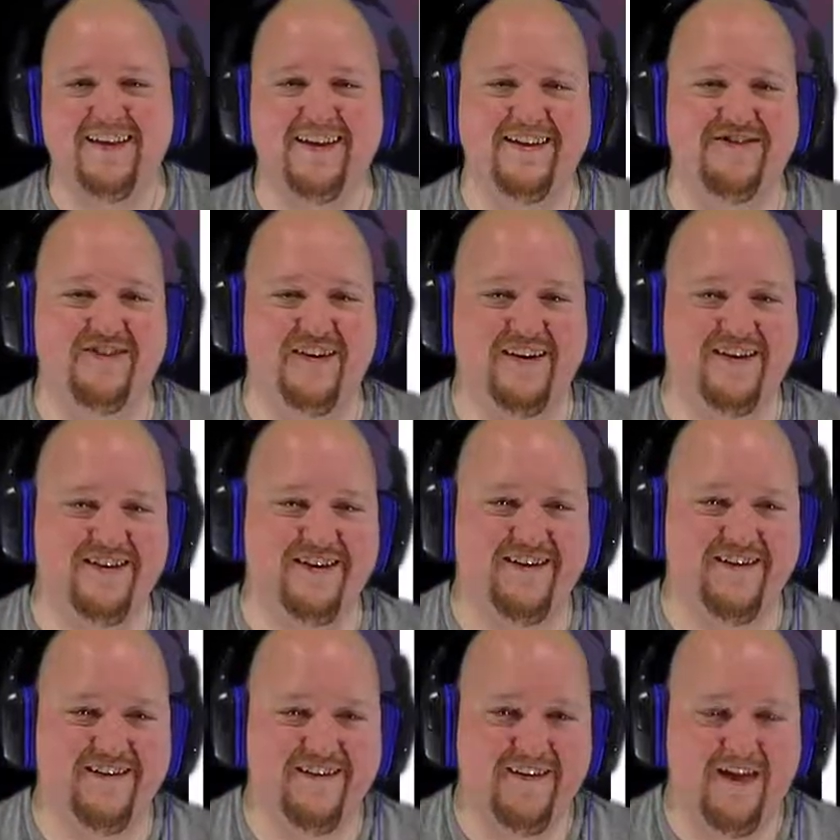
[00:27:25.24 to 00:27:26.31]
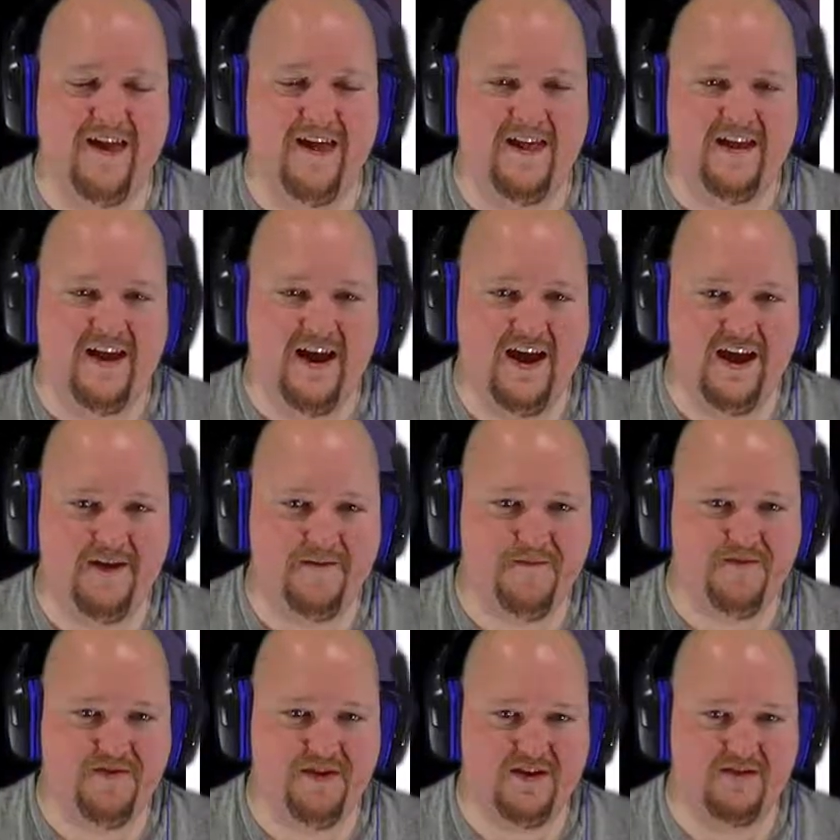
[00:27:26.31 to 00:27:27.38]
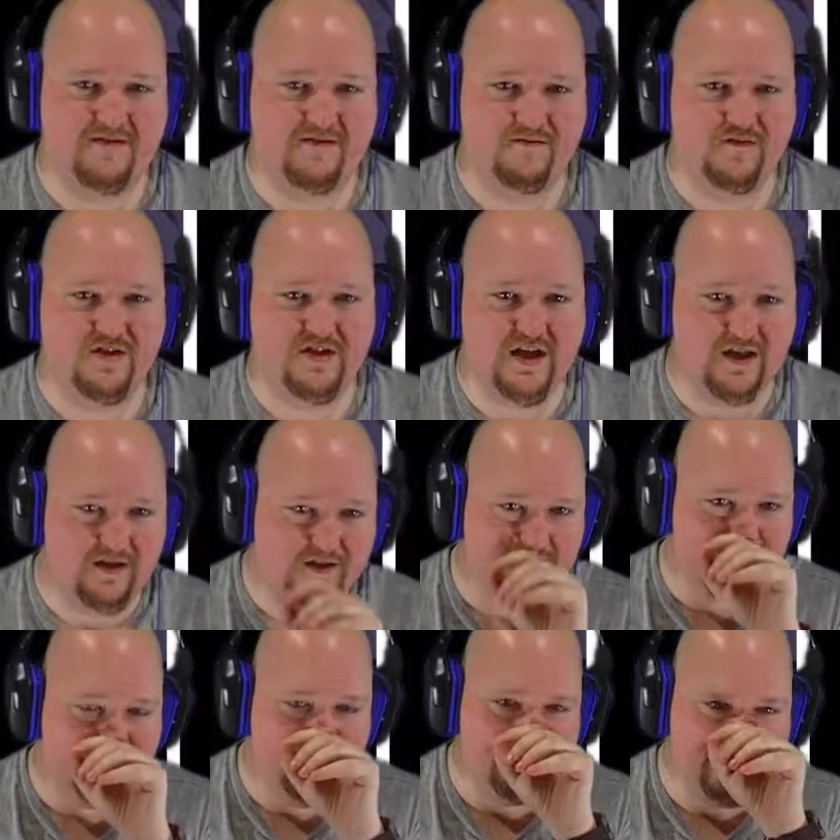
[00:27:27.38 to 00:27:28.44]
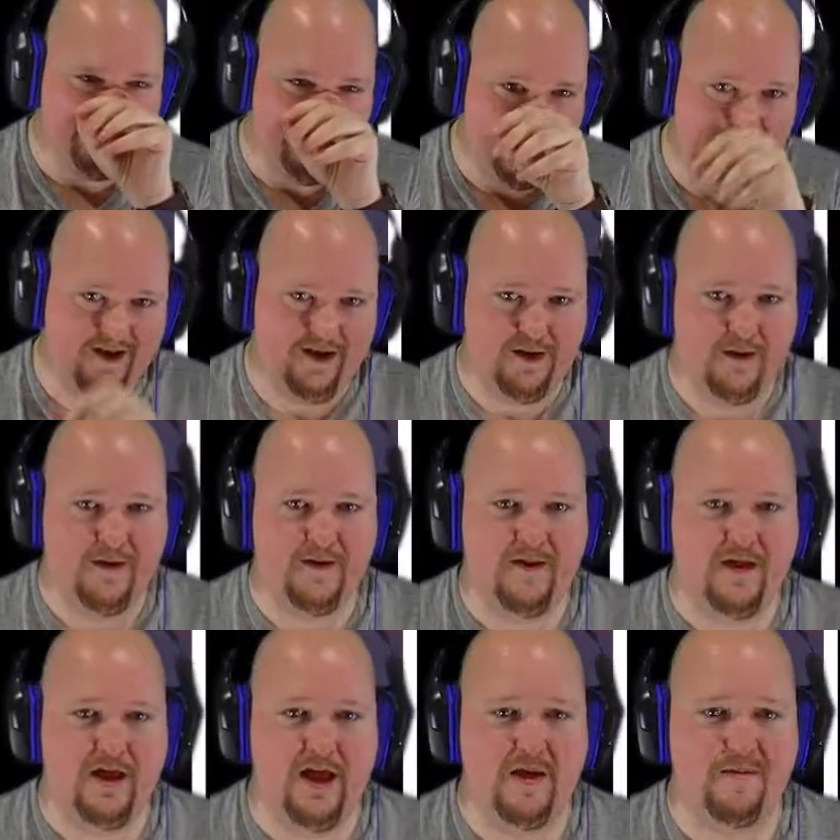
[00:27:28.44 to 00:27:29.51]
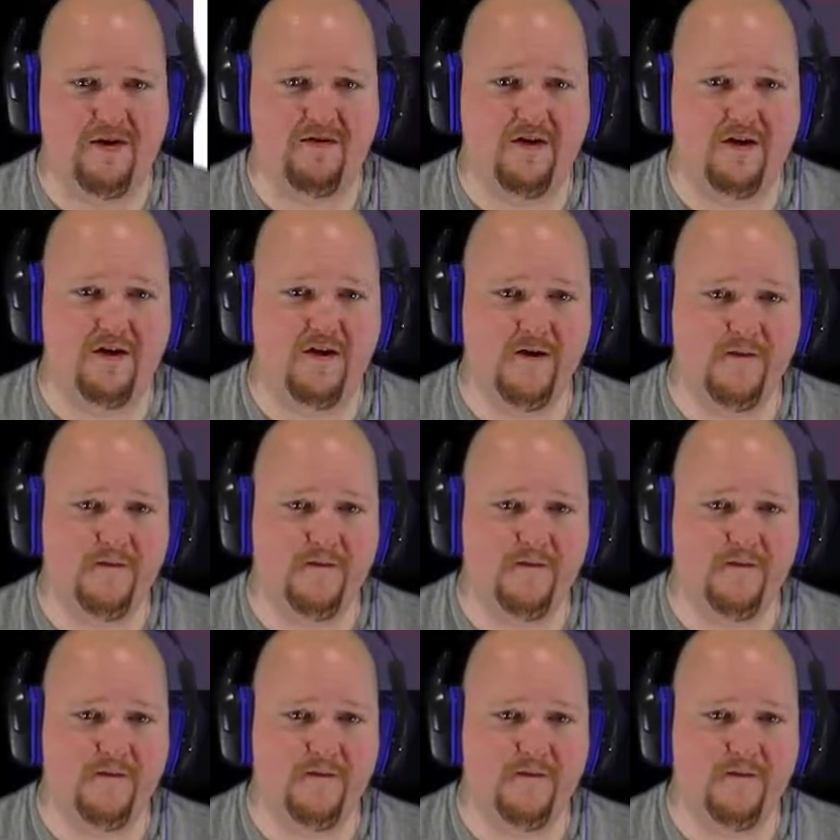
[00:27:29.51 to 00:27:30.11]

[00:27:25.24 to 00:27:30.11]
that's funny though. Hey, what's that look supposed to mean? Am I wrong?